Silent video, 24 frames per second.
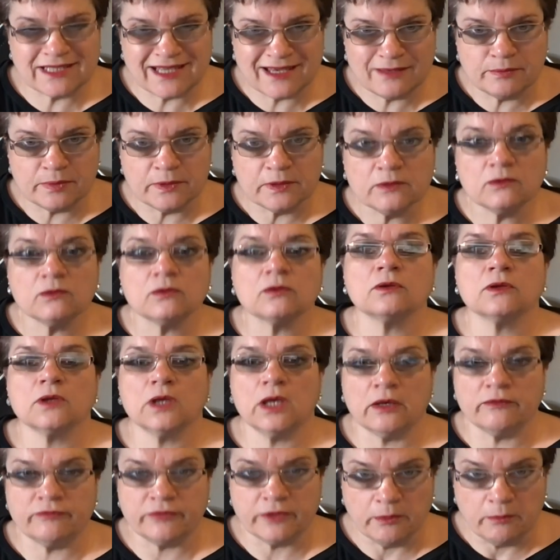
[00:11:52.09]
debit
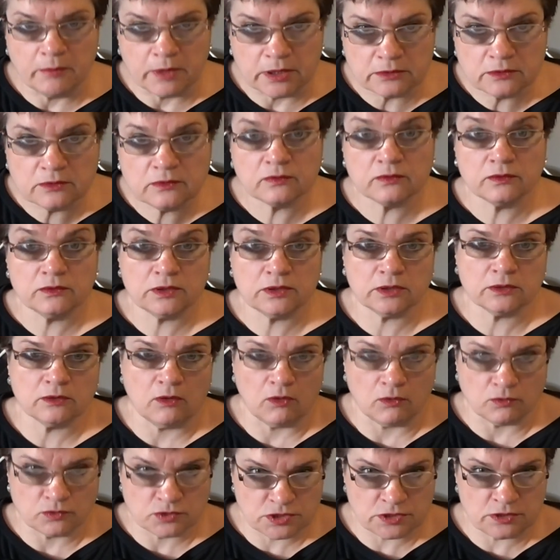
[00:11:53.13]
every month that
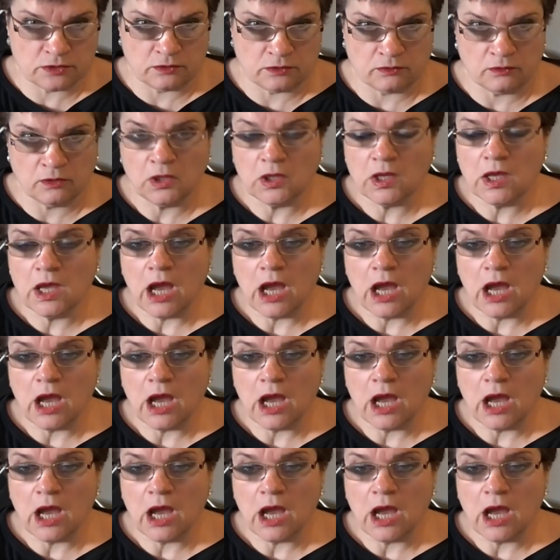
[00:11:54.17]
goes in